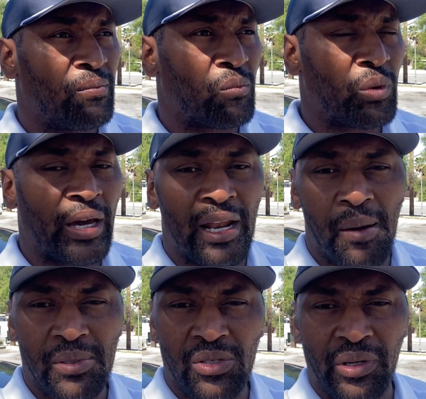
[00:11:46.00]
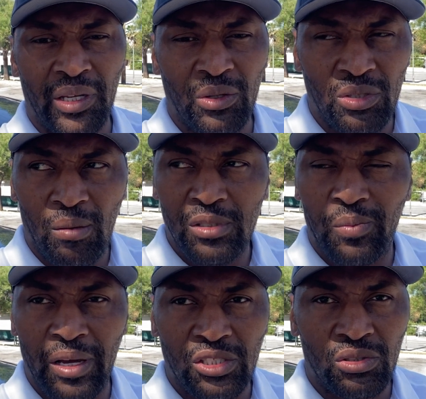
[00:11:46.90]
We got an opportunity to do something
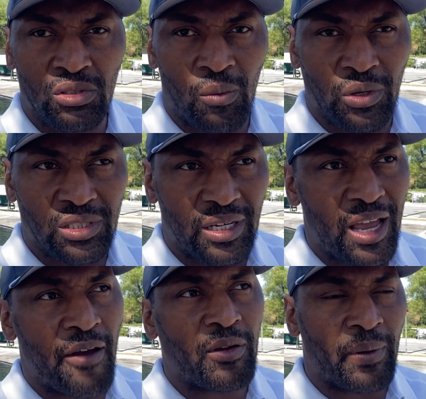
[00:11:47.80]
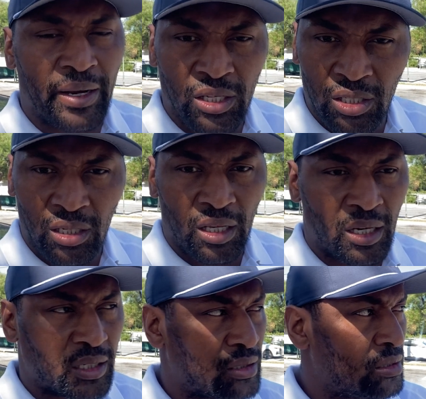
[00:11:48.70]
special. I'm wishing everybody good
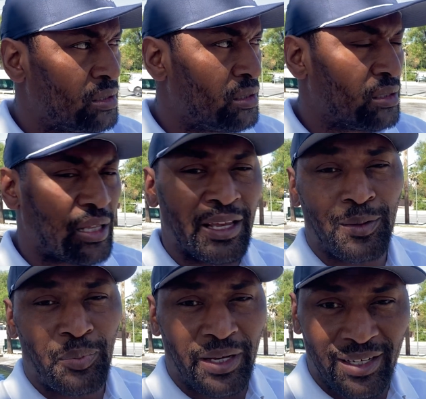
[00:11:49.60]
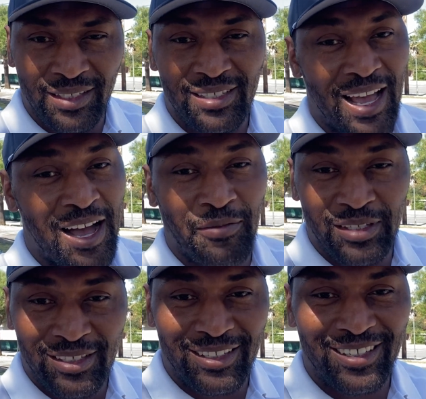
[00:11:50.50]
luck. Independents,
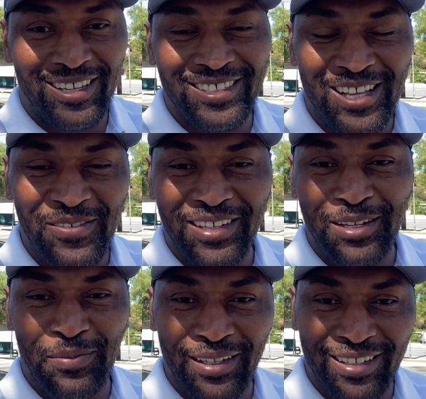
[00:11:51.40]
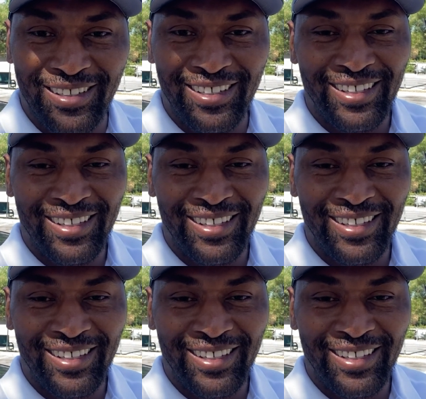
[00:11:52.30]
obviously, because I'm independent.